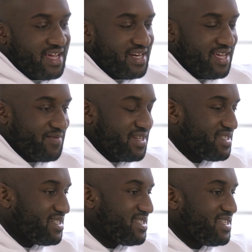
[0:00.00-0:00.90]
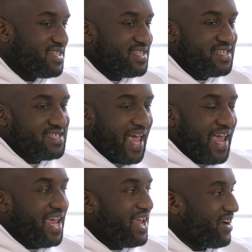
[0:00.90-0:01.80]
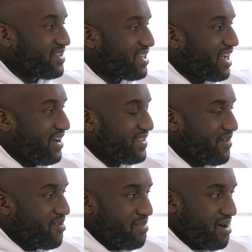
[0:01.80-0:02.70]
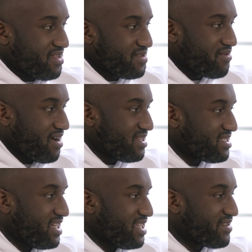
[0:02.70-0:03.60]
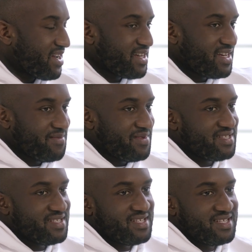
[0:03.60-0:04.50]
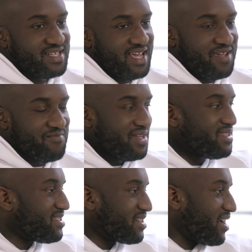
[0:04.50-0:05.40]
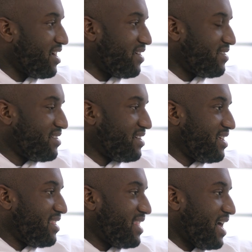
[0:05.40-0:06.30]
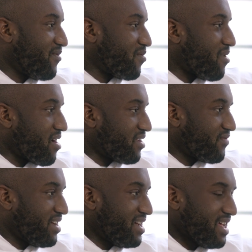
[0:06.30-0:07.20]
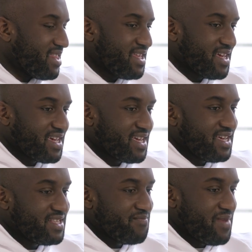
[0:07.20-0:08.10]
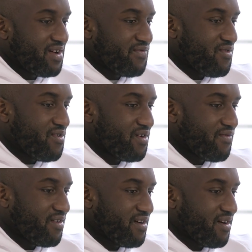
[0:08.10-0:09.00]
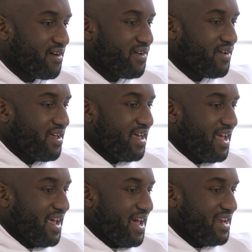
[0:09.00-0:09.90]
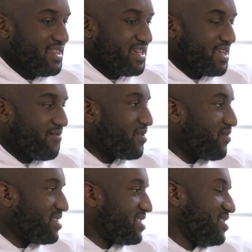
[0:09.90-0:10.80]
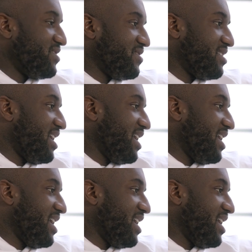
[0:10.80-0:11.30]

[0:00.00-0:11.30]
I can name instances 8 years ago that were part of this process, or I can name instances 8 months ago that were part of it. And I think it's a metaphor for anything that one wants to do in